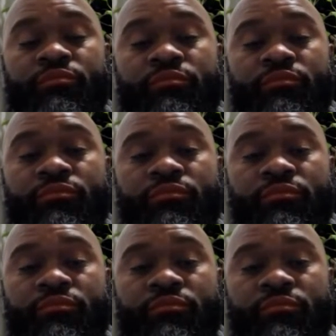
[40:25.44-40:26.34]

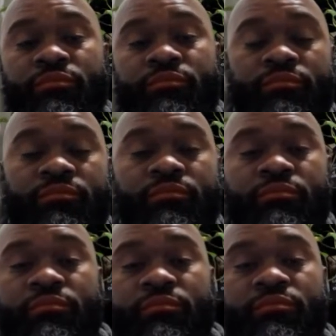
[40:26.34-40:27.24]

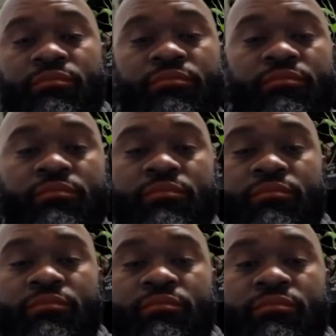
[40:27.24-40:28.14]

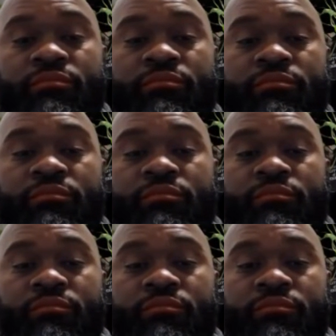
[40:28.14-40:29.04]

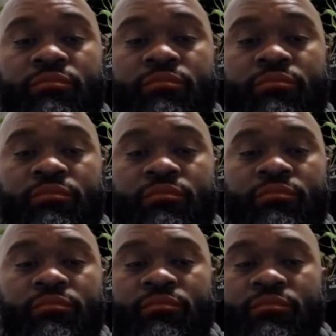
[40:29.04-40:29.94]

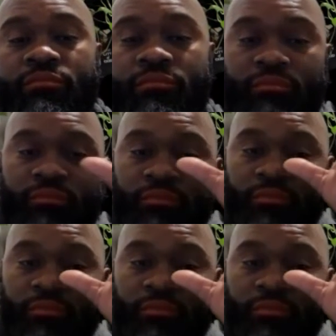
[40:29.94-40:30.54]
(not speaking)